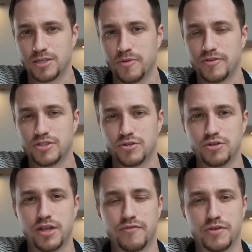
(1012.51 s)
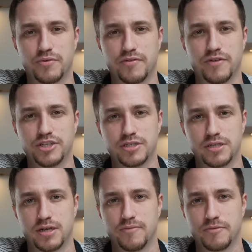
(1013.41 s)
Some of us are looking for the refreshing to
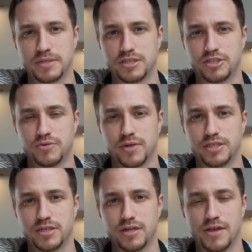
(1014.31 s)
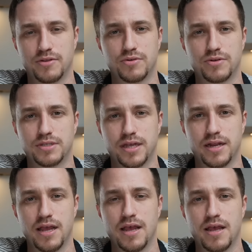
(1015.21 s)
come from the situation, and the Lord is
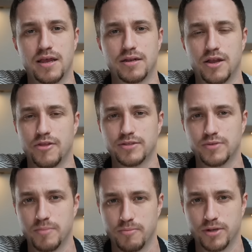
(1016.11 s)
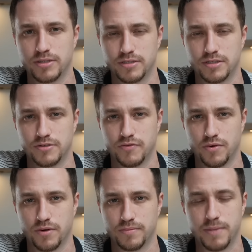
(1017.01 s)
saying, no, that's what my presence is for.